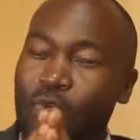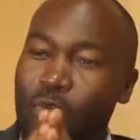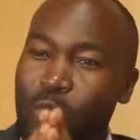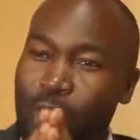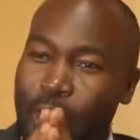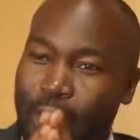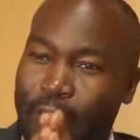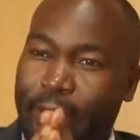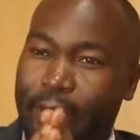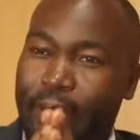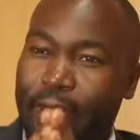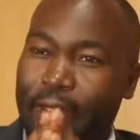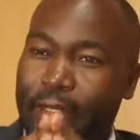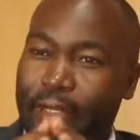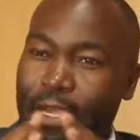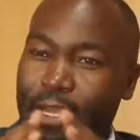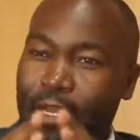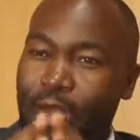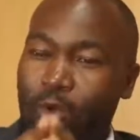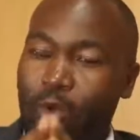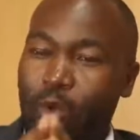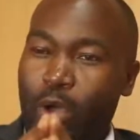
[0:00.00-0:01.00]
won
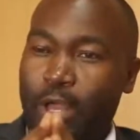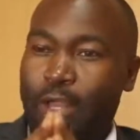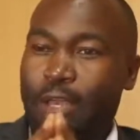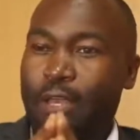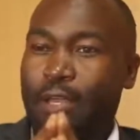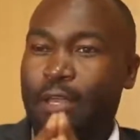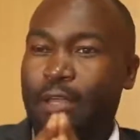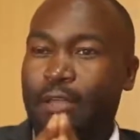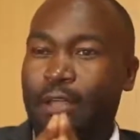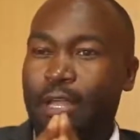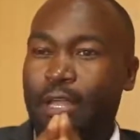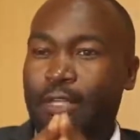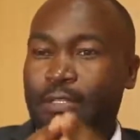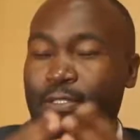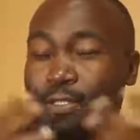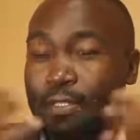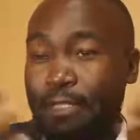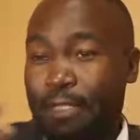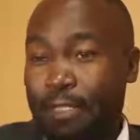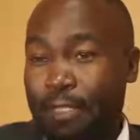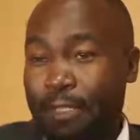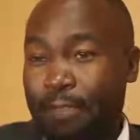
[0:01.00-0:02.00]
an award
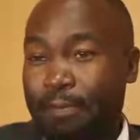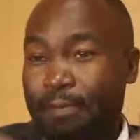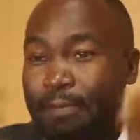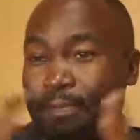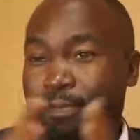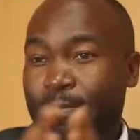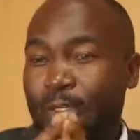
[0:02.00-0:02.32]
as the